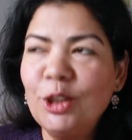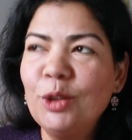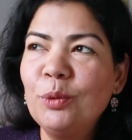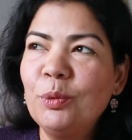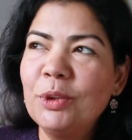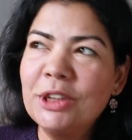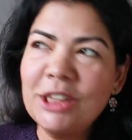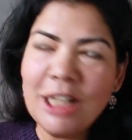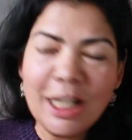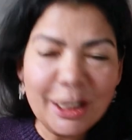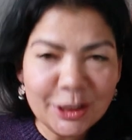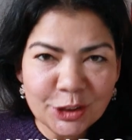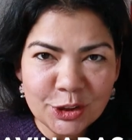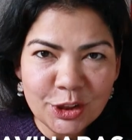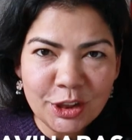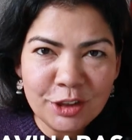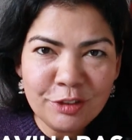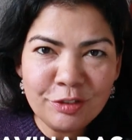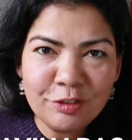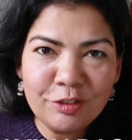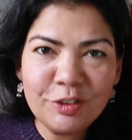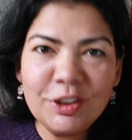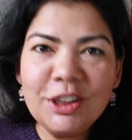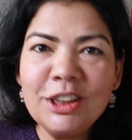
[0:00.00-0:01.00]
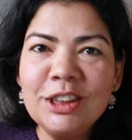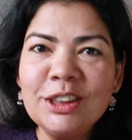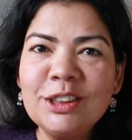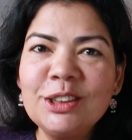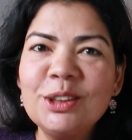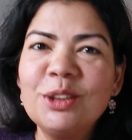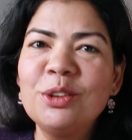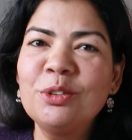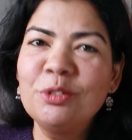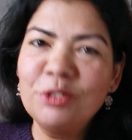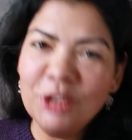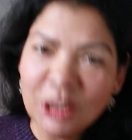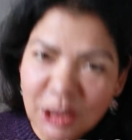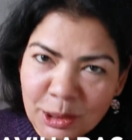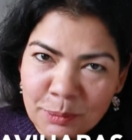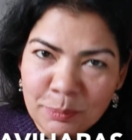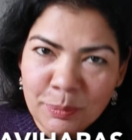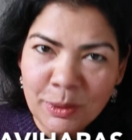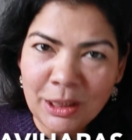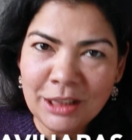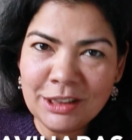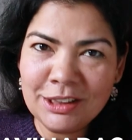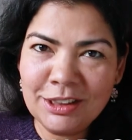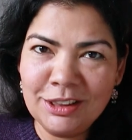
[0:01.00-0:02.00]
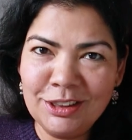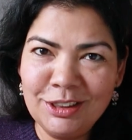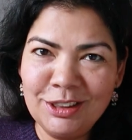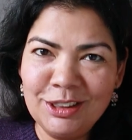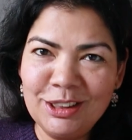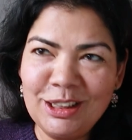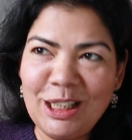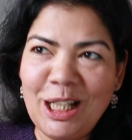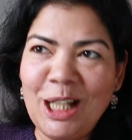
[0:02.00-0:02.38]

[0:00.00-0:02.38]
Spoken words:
which actually feel really pleasant